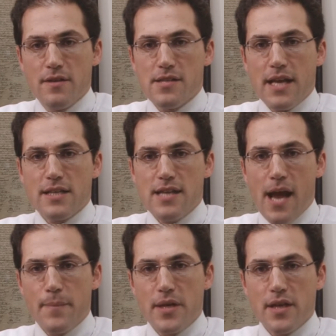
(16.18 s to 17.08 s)
Second
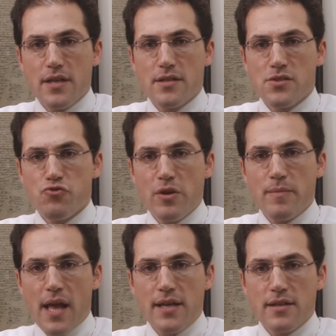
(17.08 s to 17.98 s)
topic is
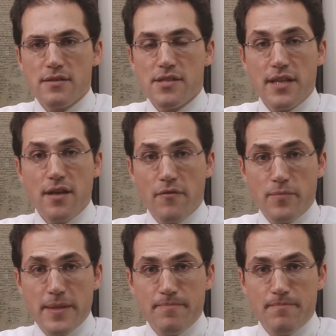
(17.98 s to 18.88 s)
streamlining city
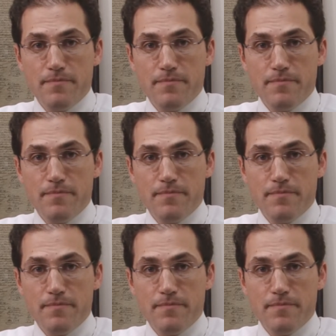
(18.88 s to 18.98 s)
government